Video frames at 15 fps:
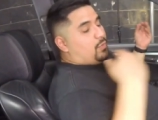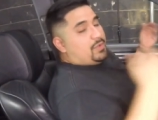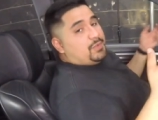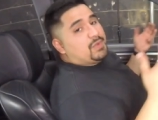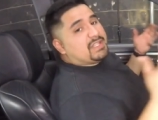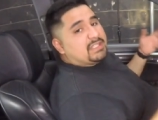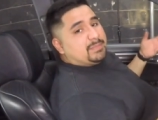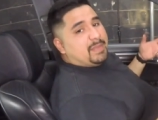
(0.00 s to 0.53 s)
what
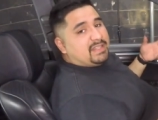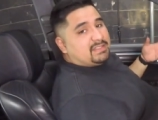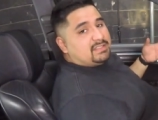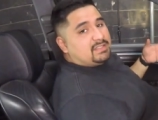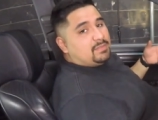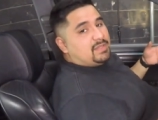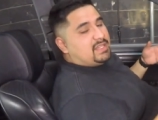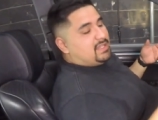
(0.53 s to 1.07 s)
you expect
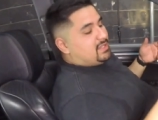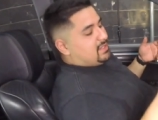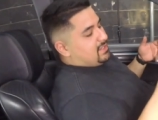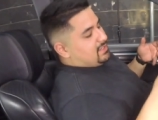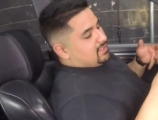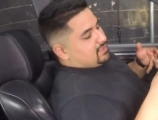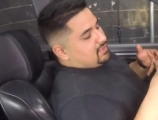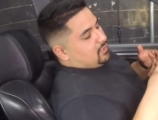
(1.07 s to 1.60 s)
it to be.
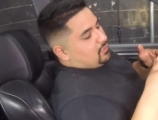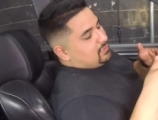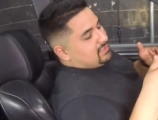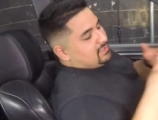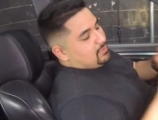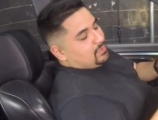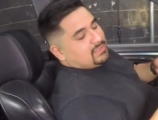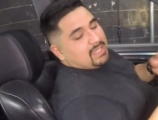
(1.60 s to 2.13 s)
So
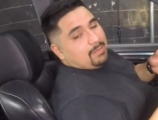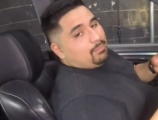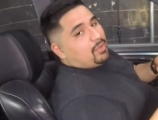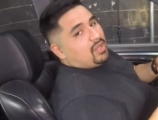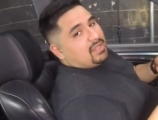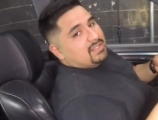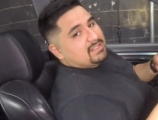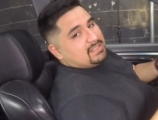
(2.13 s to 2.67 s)
dealing with that
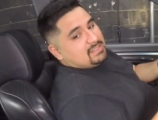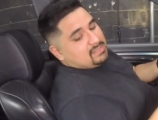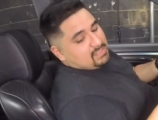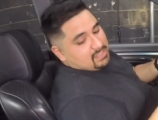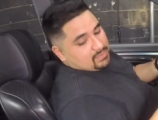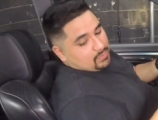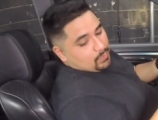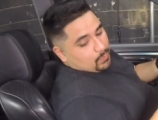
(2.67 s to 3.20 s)
bug isn't
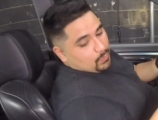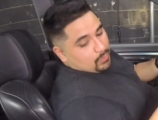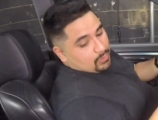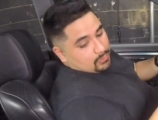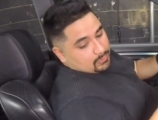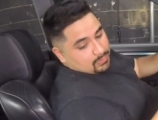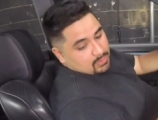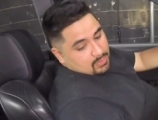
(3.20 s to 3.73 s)
the end of the
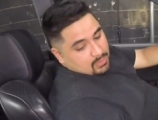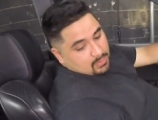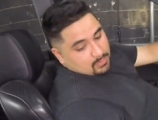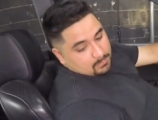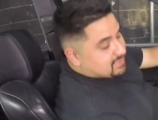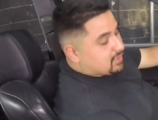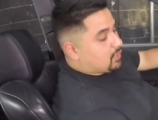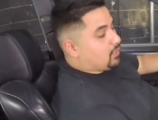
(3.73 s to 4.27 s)
world.
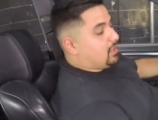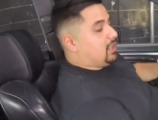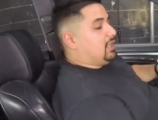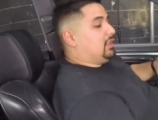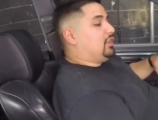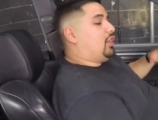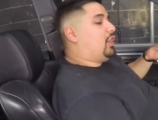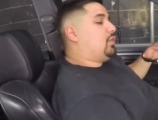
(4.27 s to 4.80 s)
So
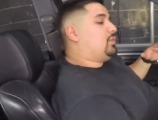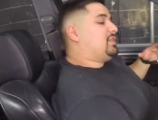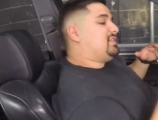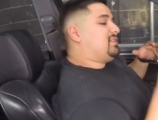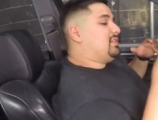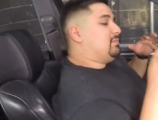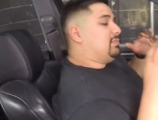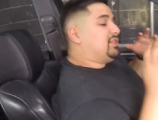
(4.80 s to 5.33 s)
along
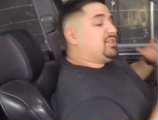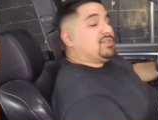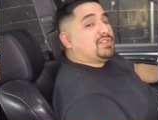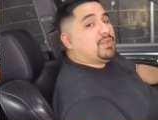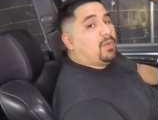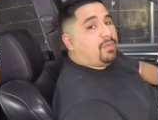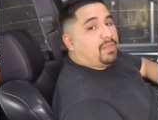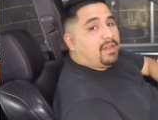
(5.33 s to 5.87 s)
with the
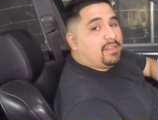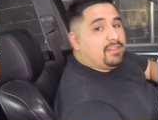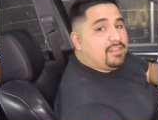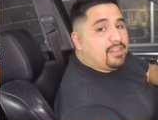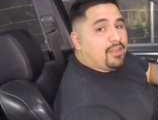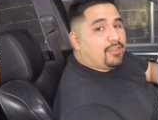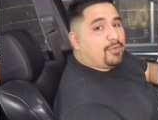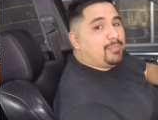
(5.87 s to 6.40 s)
Bluetooth,
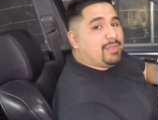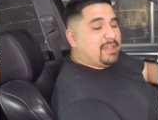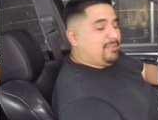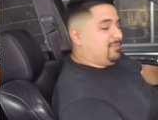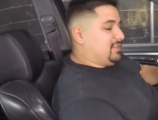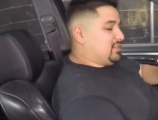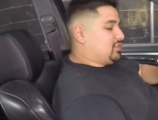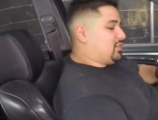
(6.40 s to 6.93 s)
another big
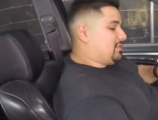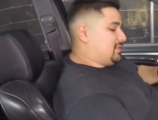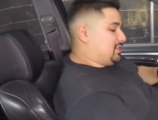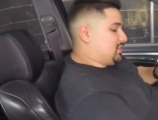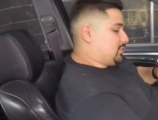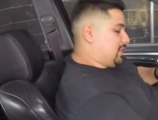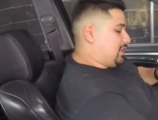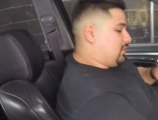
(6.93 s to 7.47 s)
feature of
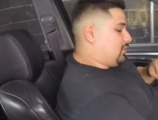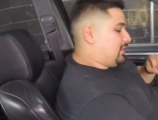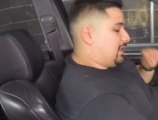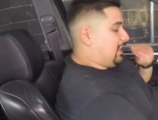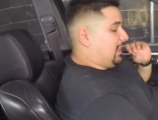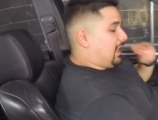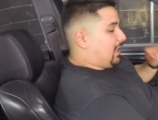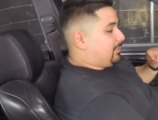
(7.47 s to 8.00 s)
this radio that
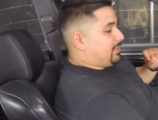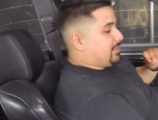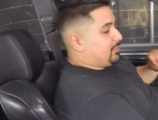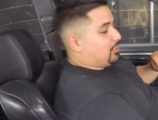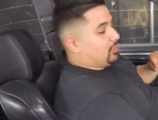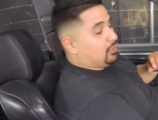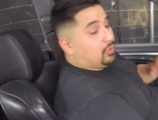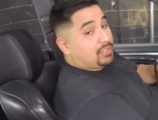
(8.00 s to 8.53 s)
a lot of
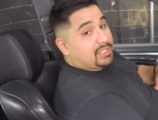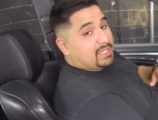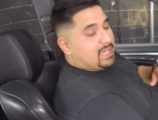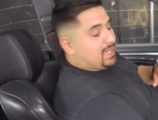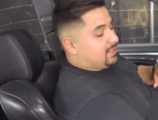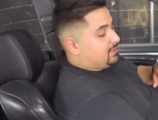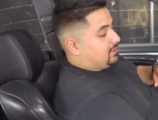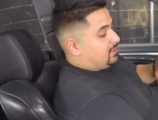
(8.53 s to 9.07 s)
people are looking
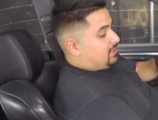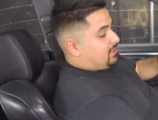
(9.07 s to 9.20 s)
at